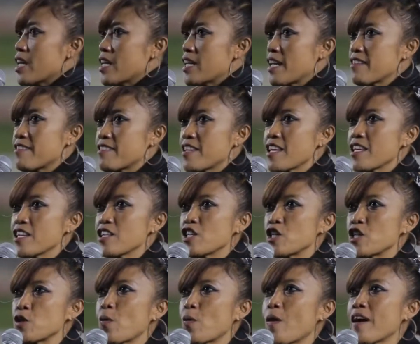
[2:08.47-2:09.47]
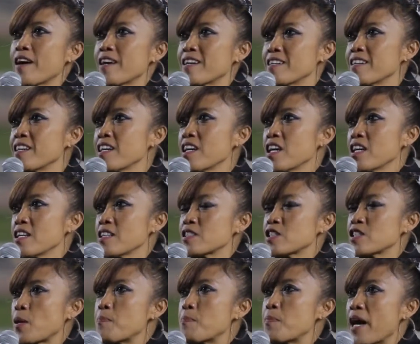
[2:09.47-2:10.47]
And I think you are
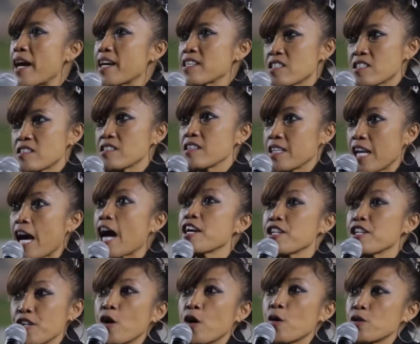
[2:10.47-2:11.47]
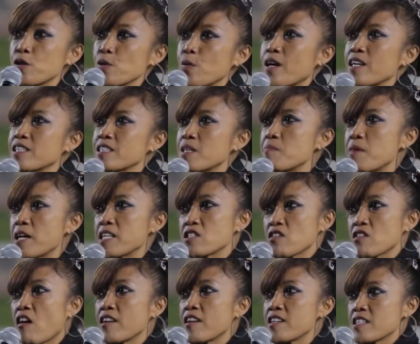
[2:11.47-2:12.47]
the best, and I know you are the
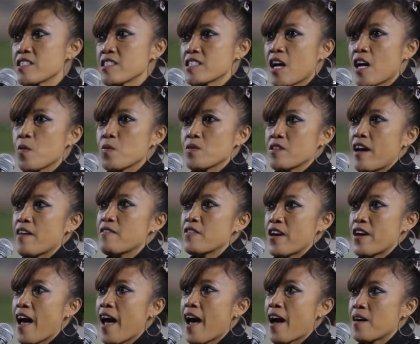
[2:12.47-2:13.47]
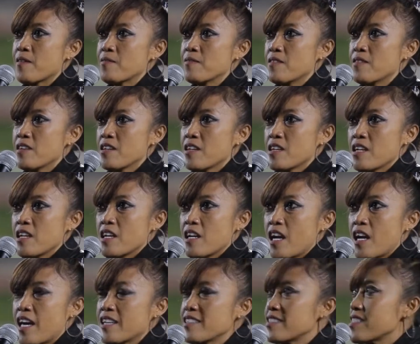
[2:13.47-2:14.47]
best audience I will ever have.
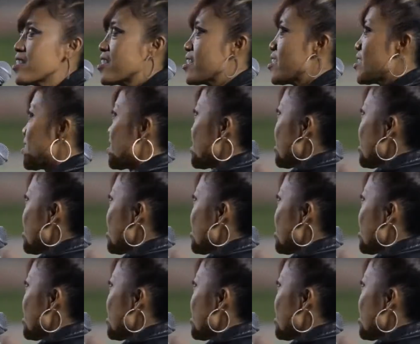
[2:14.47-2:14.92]
And this